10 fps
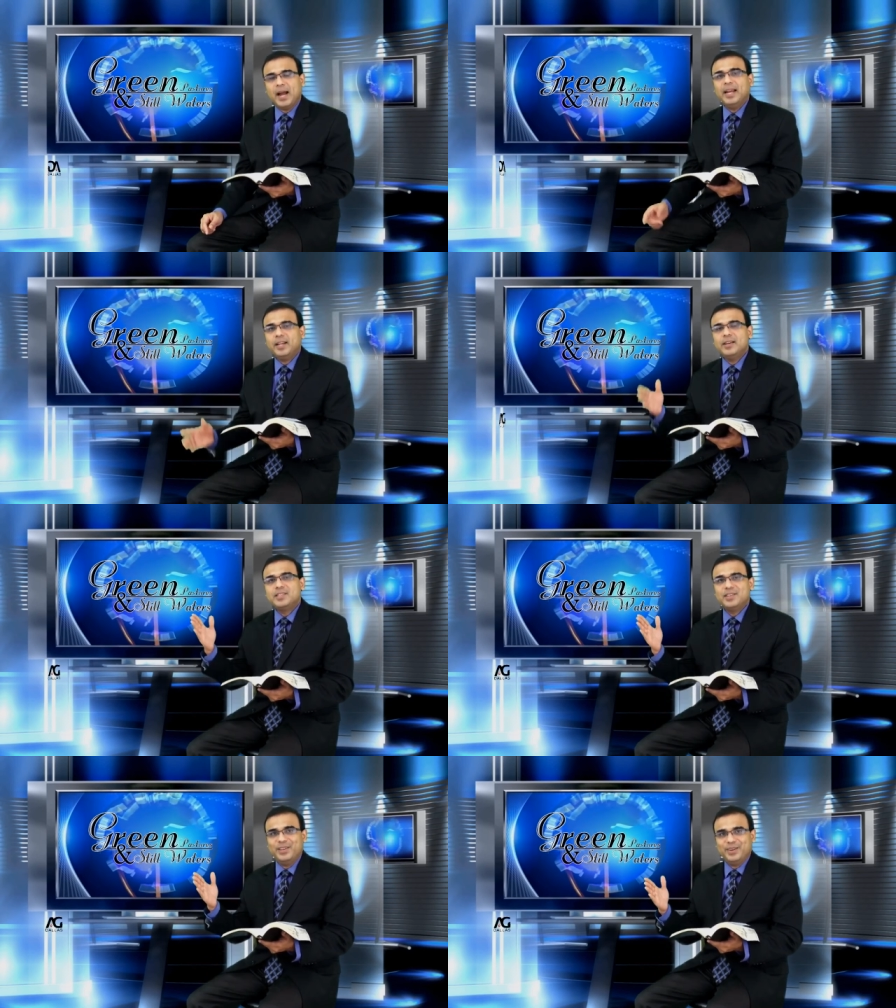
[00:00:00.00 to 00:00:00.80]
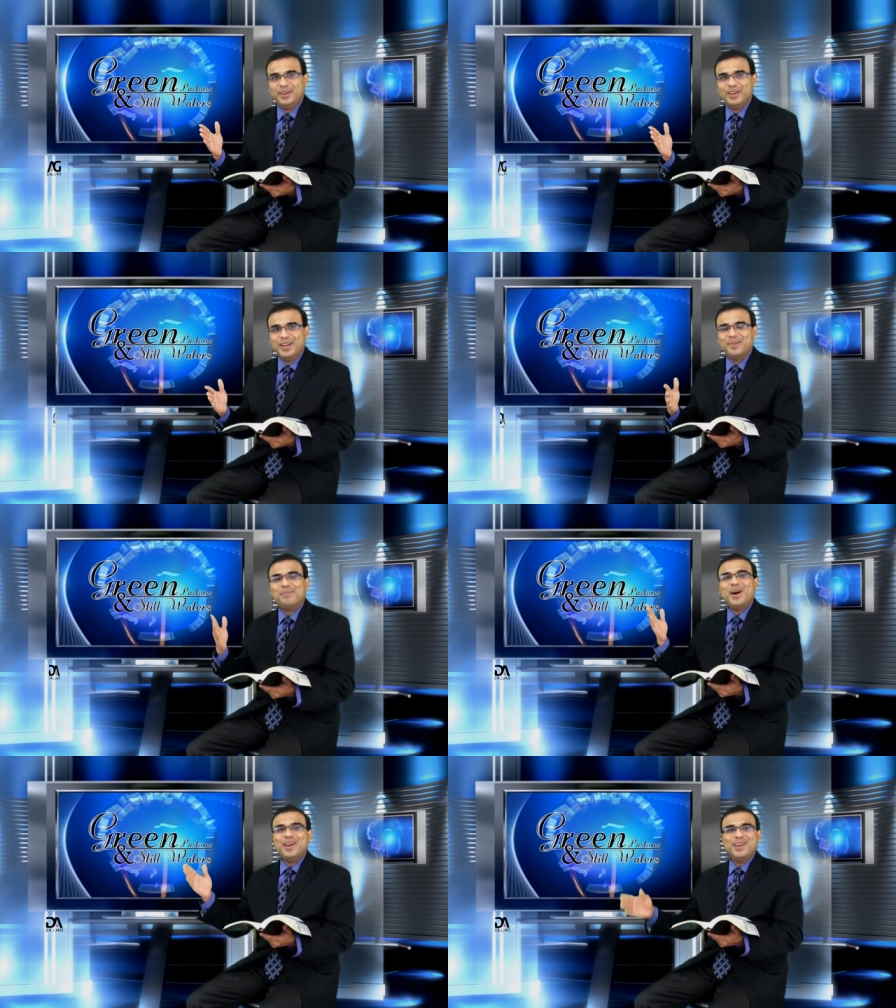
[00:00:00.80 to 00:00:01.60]
I consider
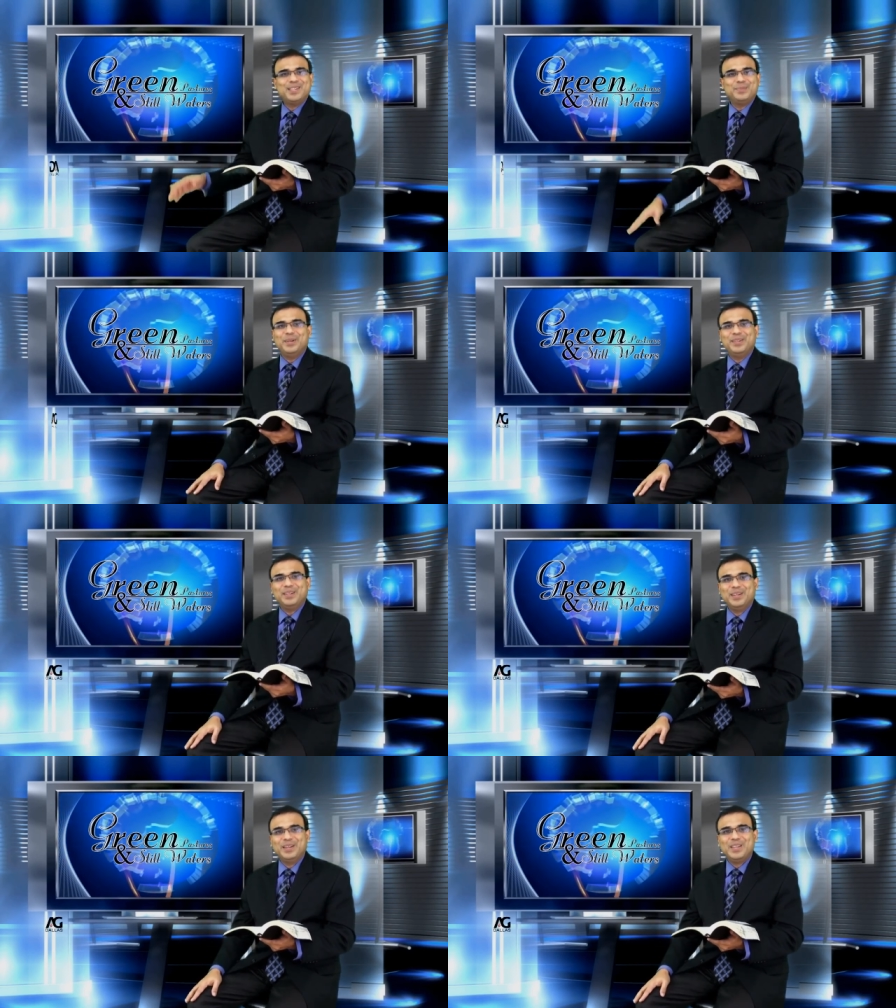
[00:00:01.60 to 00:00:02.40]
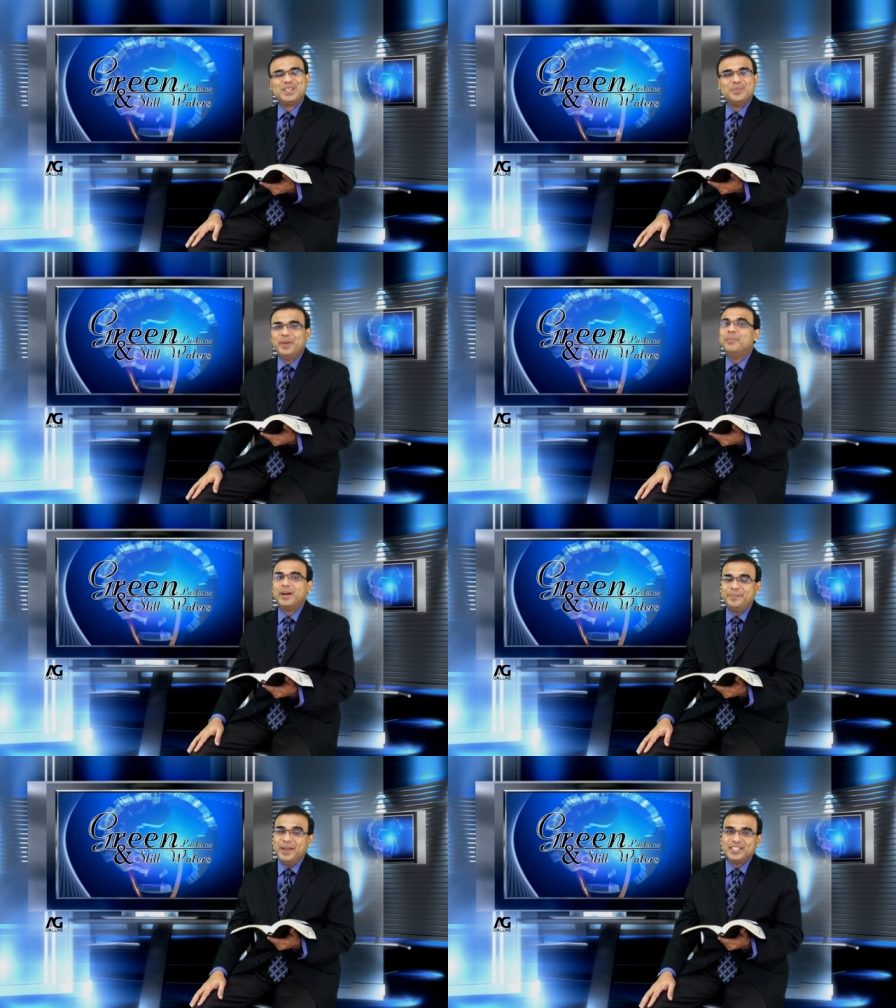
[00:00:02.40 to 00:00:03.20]
my husband to be
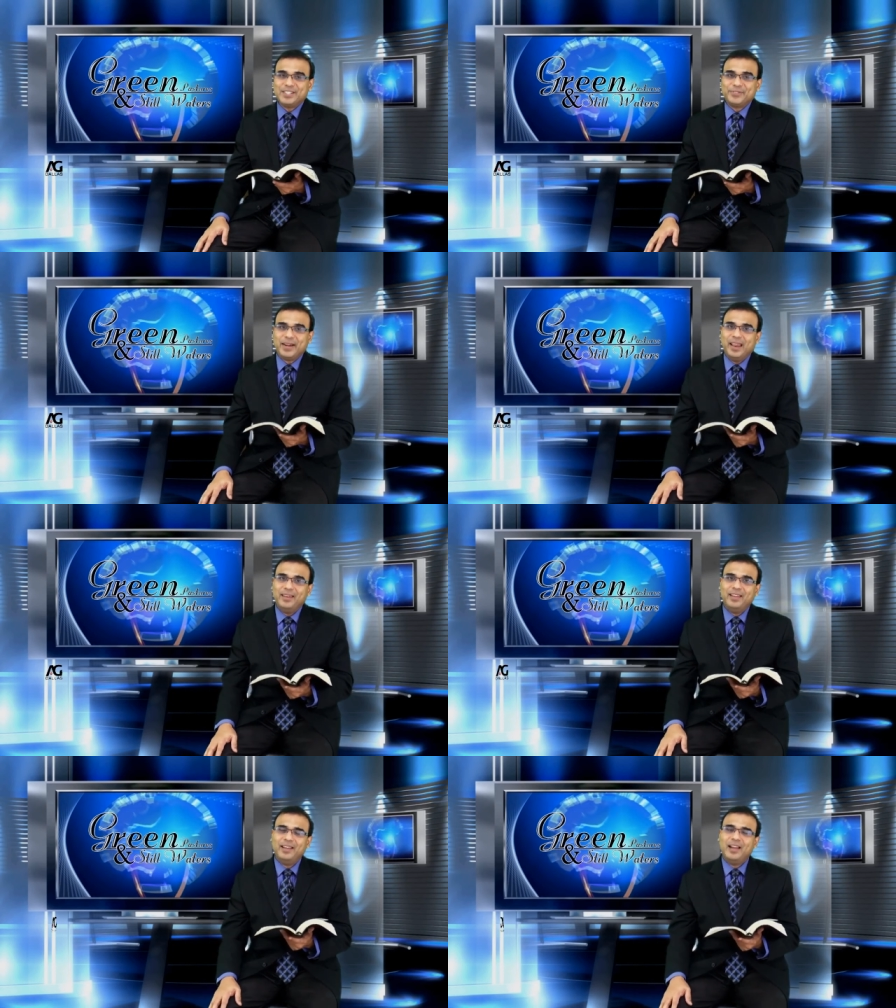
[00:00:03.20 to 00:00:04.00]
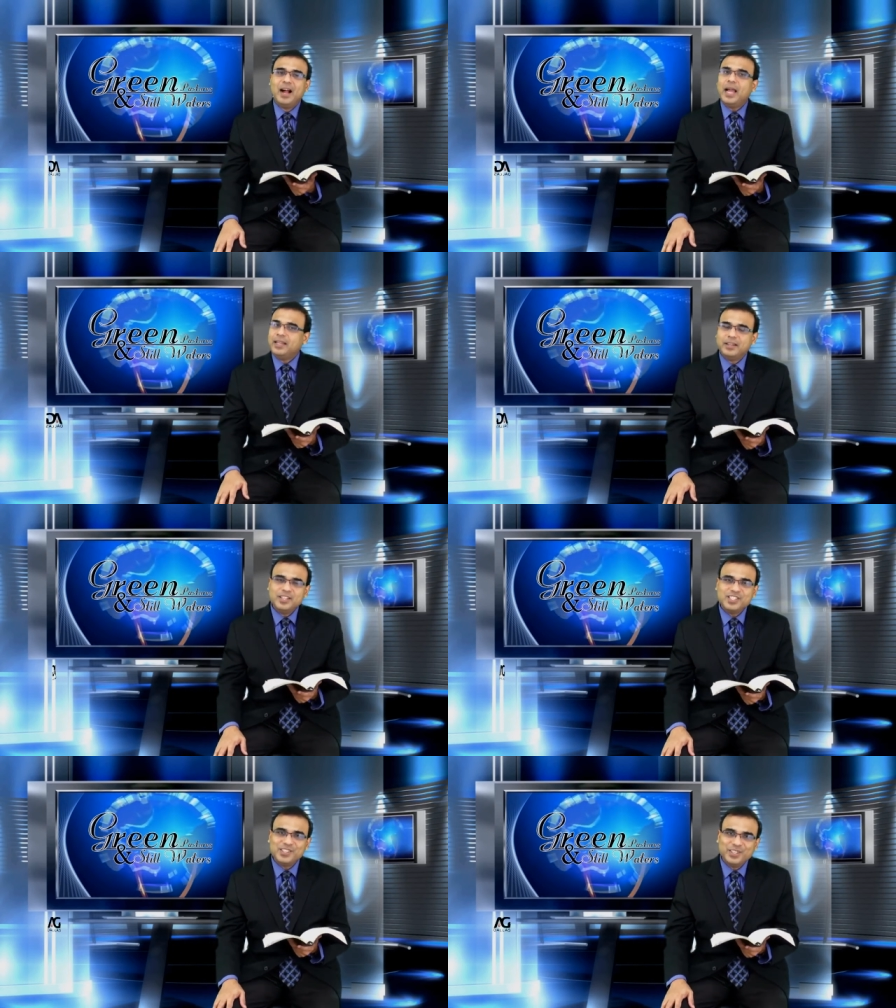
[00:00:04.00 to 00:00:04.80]
my best friend. I
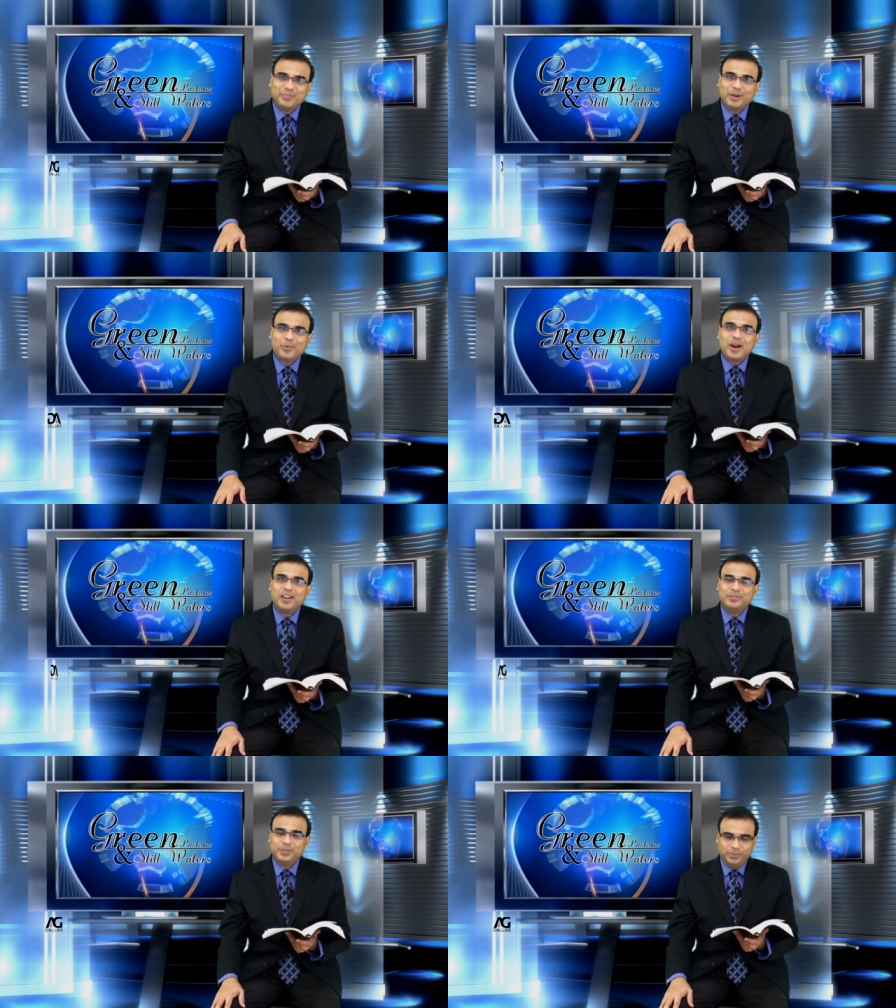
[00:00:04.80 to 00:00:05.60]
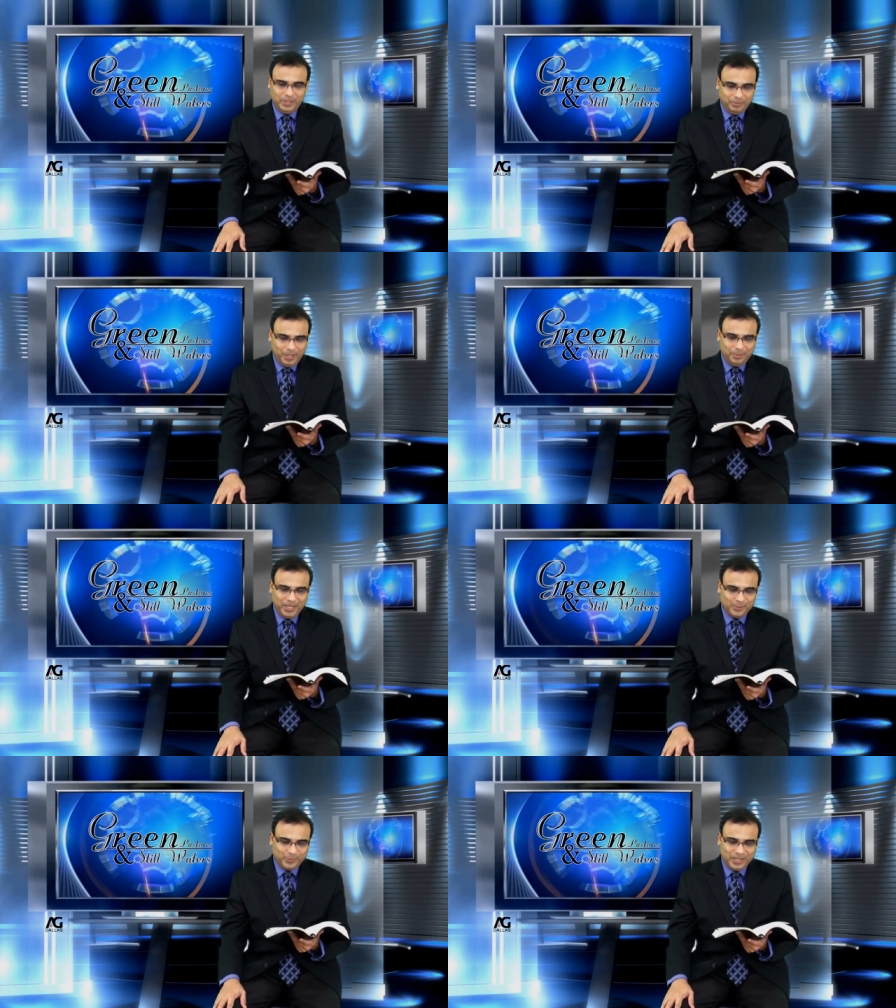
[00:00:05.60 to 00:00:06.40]
consider my wife to be my
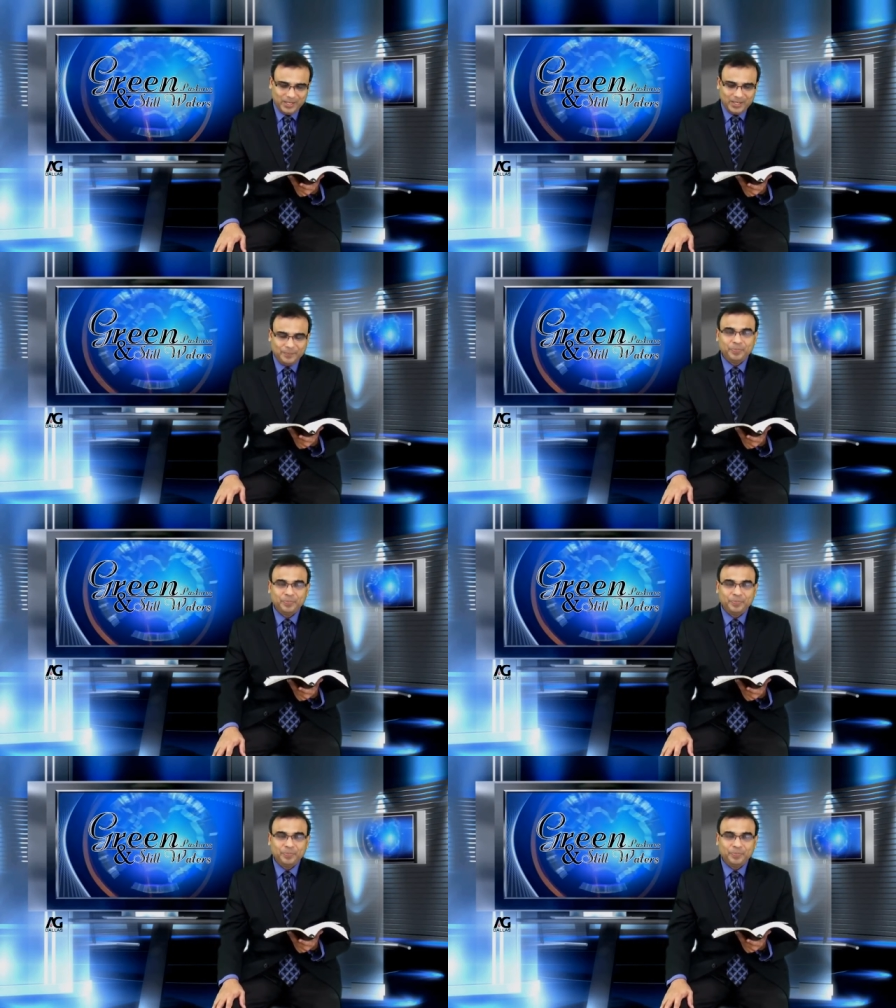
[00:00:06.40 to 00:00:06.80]
best friend.